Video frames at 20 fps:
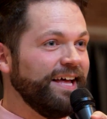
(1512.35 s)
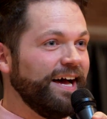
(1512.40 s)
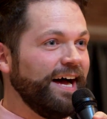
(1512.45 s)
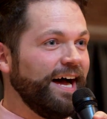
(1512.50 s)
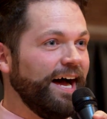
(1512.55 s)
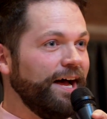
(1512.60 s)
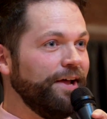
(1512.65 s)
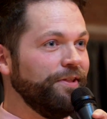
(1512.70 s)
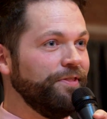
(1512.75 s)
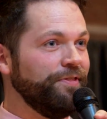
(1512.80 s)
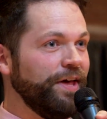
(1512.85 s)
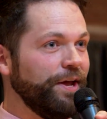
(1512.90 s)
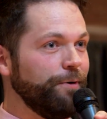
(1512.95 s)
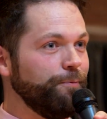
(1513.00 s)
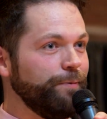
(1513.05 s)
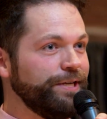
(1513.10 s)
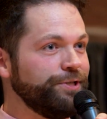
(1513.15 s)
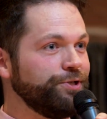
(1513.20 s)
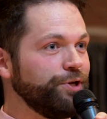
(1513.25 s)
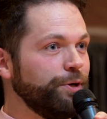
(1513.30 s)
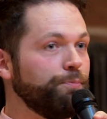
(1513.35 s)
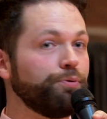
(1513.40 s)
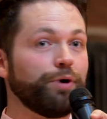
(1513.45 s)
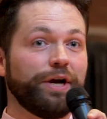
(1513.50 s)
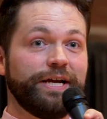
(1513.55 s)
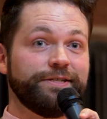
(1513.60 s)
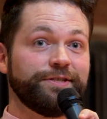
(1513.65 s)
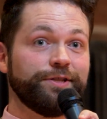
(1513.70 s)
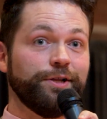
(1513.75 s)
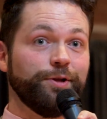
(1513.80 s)
uh, that we should
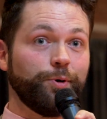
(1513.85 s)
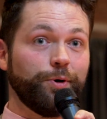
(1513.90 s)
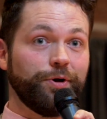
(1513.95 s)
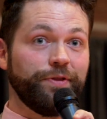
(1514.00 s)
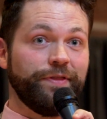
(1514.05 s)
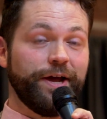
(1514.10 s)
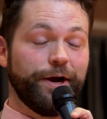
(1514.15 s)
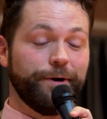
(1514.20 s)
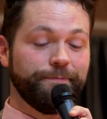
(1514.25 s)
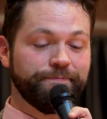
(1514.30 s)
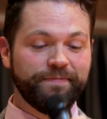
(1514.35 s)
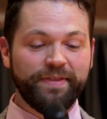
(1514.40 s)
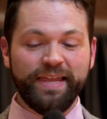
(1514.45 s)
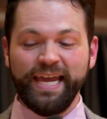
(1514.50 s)
praise the Lord there.